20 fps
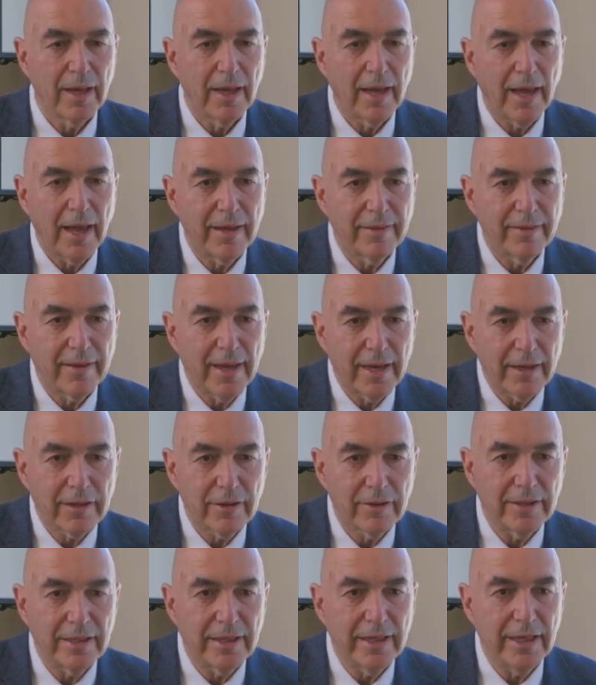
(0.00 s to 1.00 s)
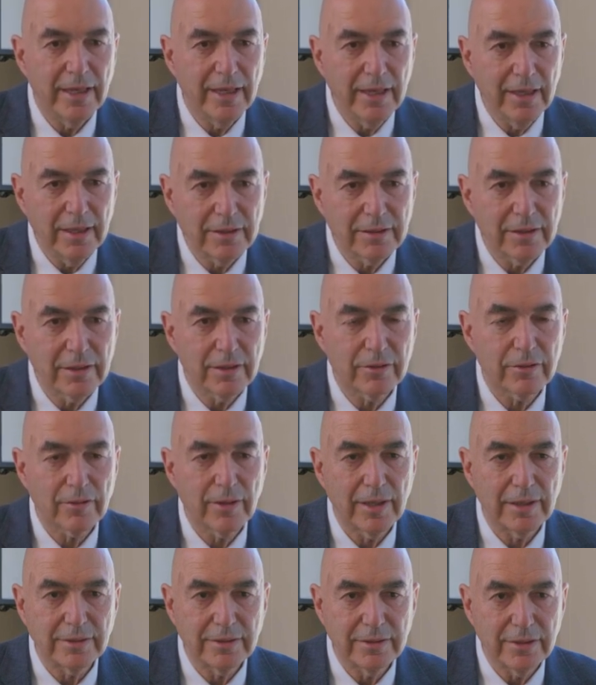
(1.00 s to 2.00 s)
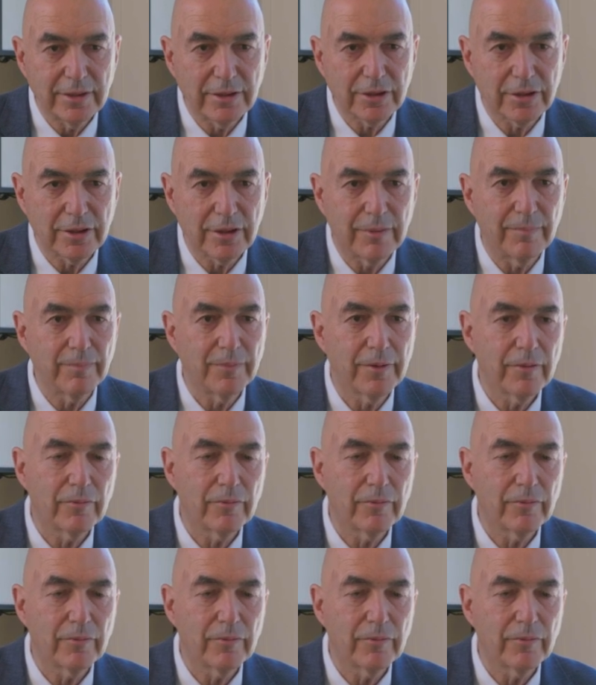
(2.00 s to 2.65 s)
and that could ease the transition